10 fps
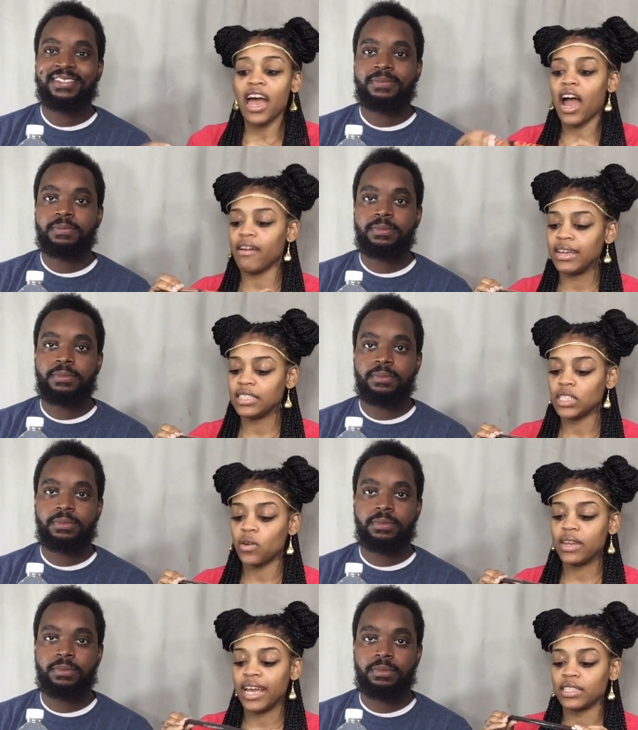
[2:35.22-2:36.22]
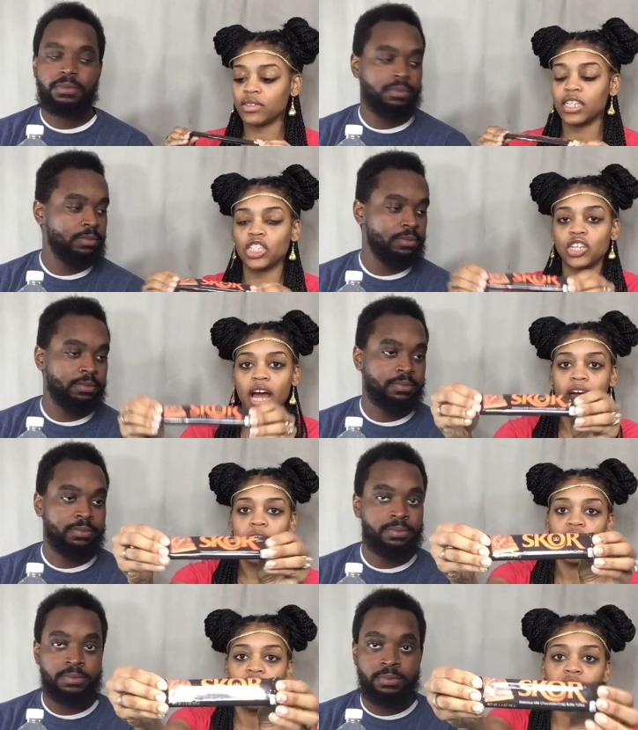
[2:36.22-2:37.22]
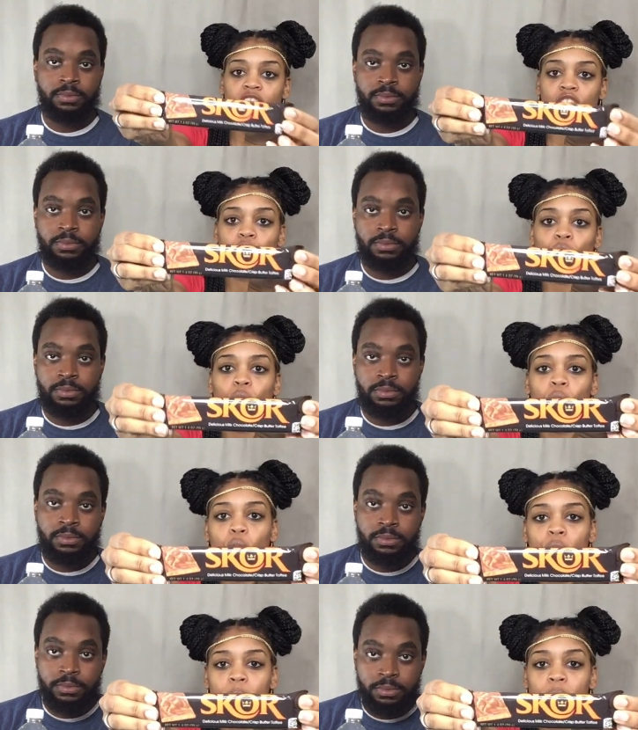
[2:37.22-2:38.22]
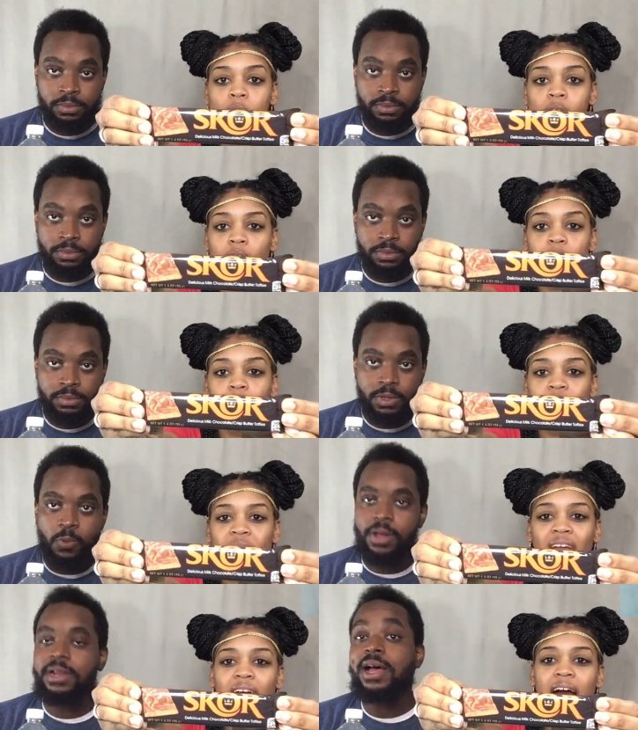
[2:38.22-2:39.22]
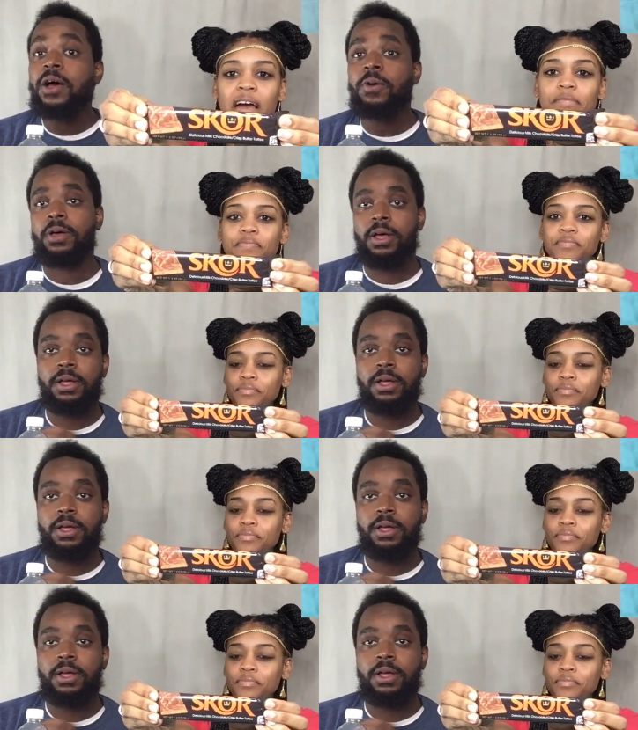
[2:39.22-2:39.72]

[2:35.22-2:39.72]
Speaker 1: All right, so next we're gonna try the Skor bar. Now,